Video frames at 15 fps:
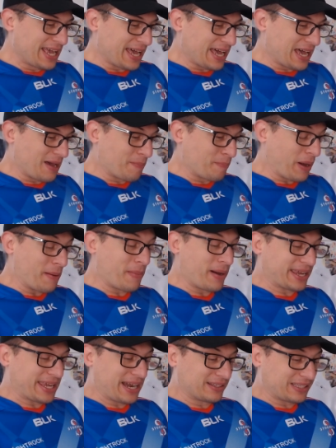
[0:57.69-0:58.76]
By
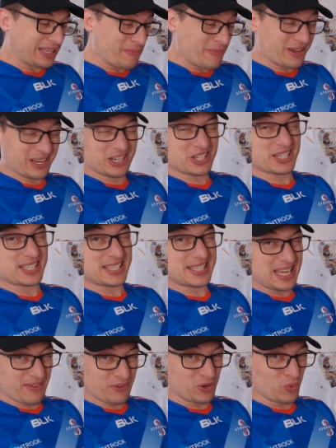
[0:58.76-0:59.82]
my count, they managed
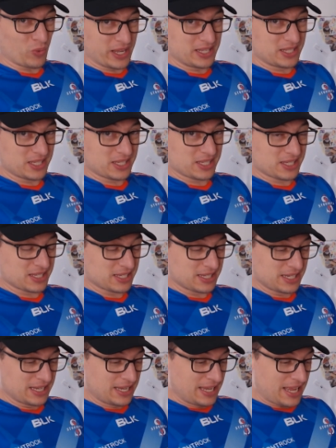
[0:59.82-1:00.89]
7 wins,
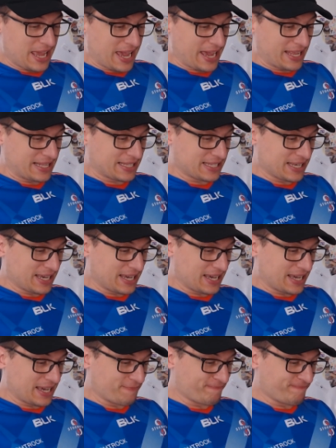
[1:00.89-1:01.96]
and
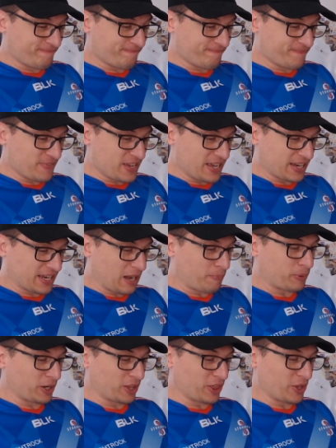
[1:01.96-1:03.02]
a
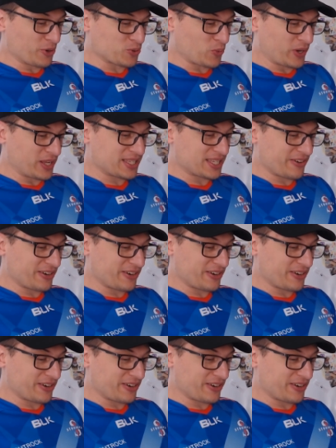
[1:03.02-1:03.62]
couple of those wins are